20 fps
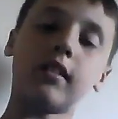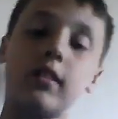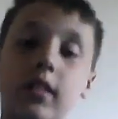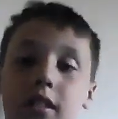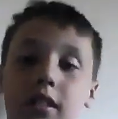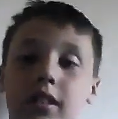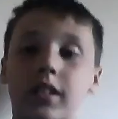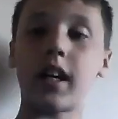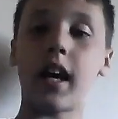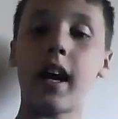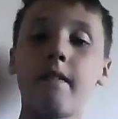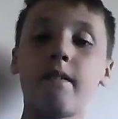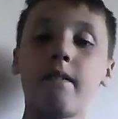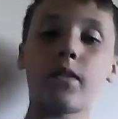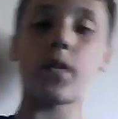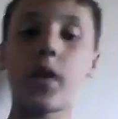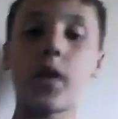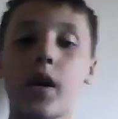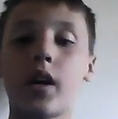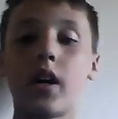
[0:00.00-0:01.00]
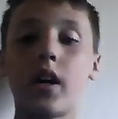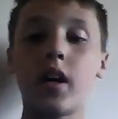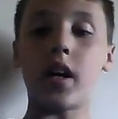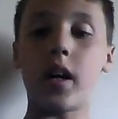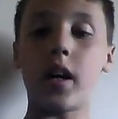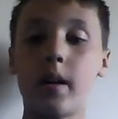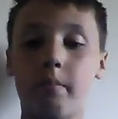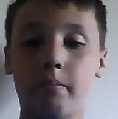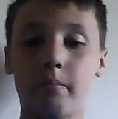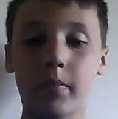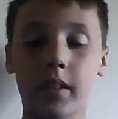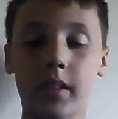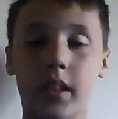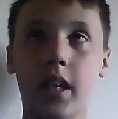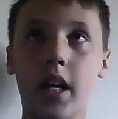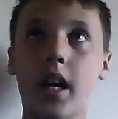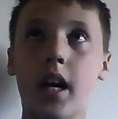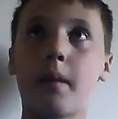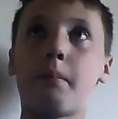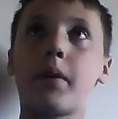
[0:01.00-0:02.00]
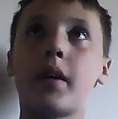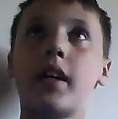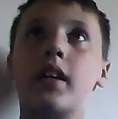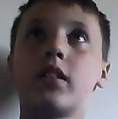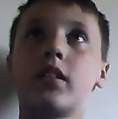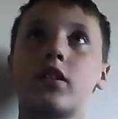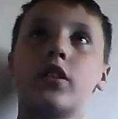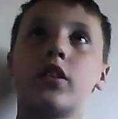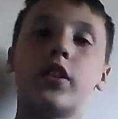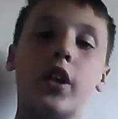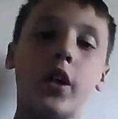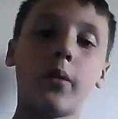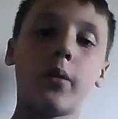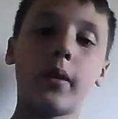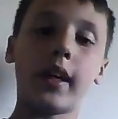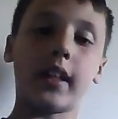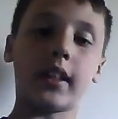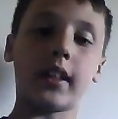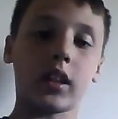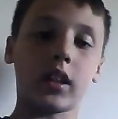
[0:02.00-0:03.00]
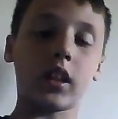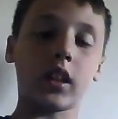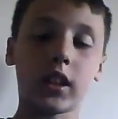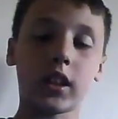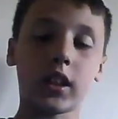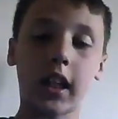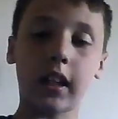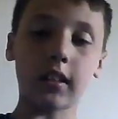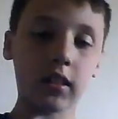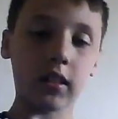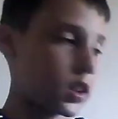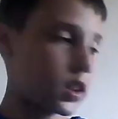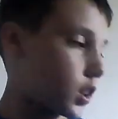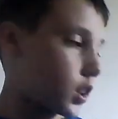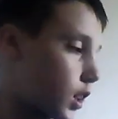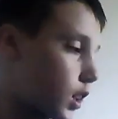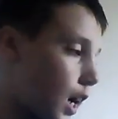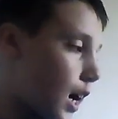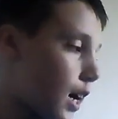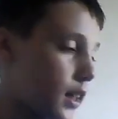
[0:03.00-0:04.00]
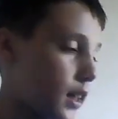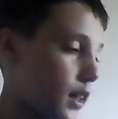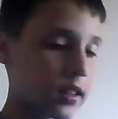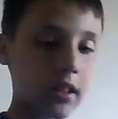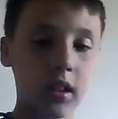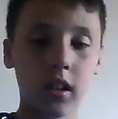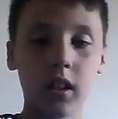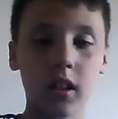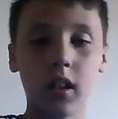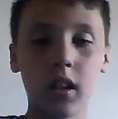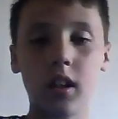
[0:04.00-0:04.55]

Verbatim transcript: the 10th um, tip to do is challenges, guys.